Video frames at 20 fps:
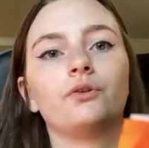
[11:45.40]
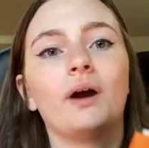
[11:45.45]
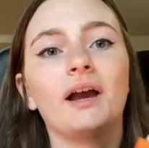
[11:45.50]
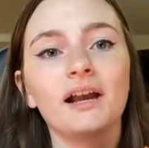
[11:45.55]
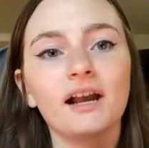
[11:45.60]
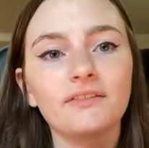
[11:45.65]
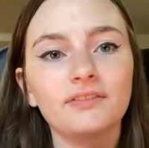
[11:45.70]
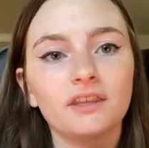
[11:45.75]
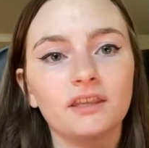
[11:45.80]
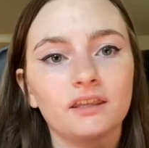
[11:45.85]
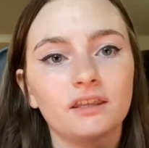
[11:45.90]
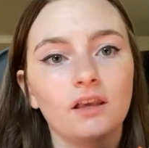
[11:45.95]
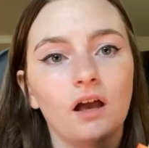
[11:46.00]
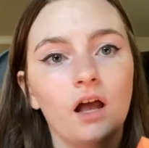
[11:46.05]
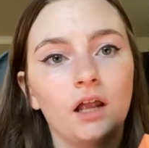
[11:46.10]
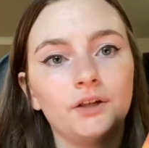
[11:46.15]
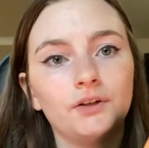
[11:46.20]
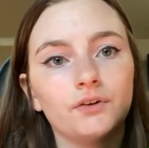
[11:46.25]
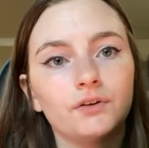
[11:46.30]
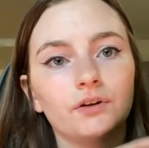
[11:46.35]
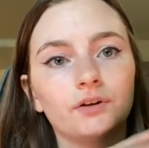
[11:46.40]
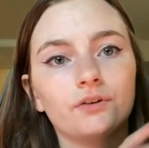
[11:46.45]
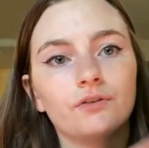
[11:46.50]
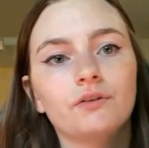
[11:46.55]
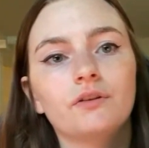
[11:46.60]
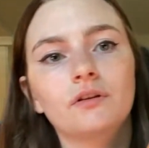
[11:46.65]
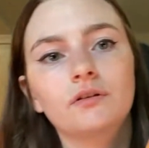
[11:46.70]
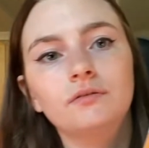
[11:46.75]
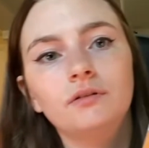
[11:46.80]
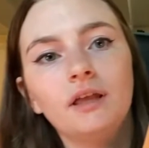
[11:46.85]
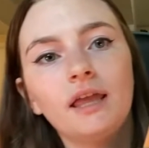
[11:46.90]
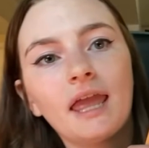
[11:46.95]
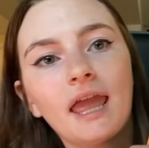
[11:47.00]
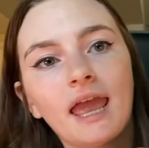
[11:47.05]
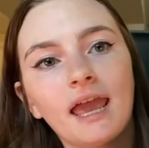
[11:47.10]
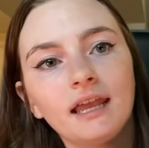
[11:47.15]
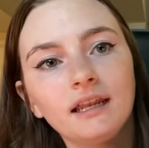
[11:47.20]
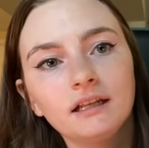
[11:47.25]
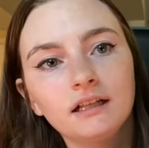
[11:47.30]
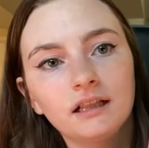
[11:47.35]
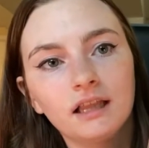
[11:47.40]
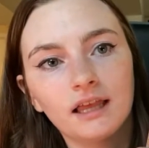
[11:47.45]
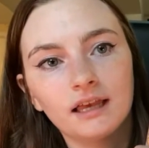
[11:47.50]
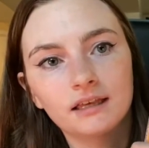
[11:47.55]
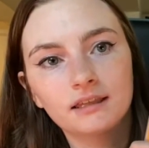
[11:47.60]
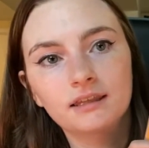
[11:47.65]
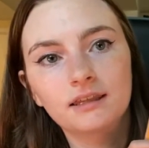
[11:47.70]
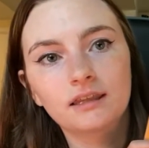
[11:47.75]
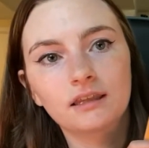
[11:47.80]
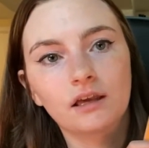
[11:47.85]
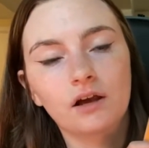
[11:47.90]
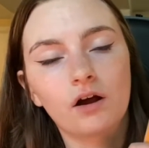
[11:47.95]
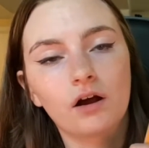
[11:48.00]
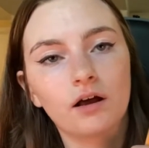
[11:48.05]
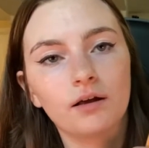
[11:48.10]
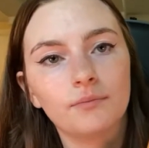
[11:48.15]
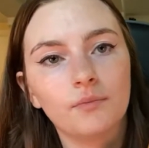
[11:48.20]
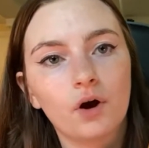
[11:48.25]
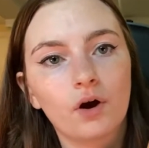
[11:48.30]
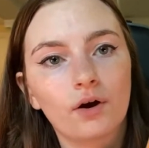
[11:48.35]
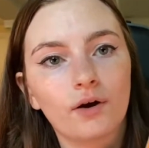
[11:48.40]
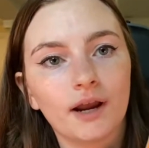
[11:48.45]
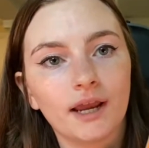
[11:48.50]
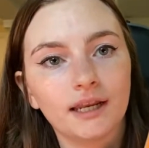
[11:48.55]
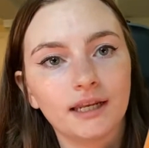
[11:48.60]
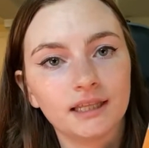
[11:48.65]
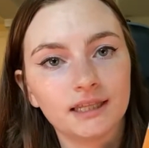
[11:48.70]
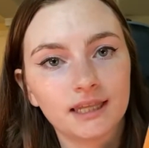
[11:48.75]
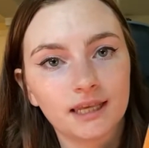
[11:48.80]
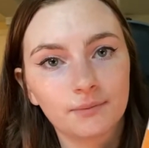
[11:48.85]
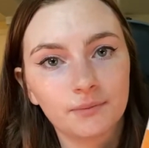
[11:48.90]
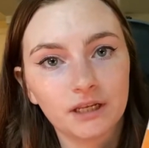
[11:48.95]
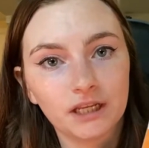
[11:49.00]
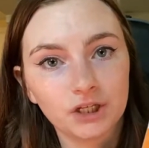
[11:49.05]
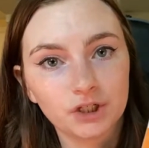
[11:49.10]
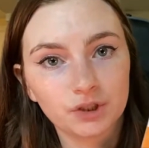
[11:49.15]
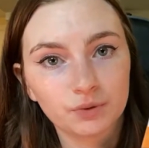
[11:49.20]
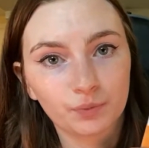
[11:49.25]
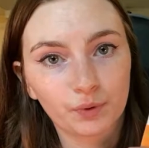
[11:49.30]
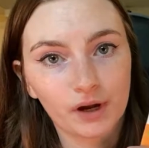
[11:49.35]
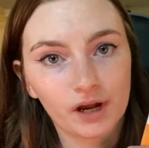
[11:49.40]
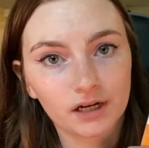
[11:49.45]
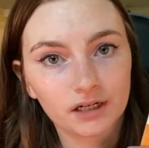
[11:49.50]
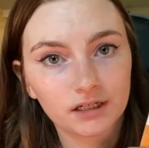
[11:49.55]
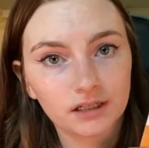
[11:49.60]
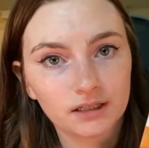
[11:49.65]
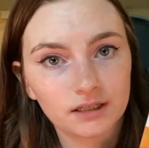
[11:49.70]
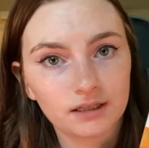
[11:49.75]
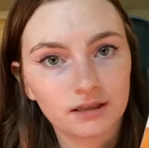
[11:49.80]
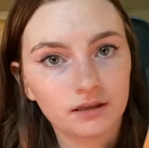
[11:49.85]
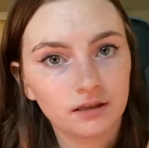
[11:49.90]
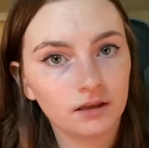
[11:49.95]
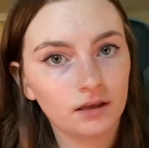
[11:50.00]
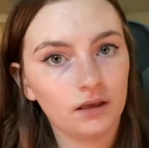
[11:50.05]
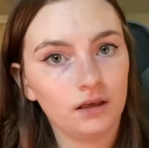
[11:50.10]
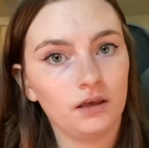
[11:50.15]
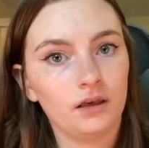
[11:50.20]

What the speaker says: so I got the Saunders NCLEX RN examination practice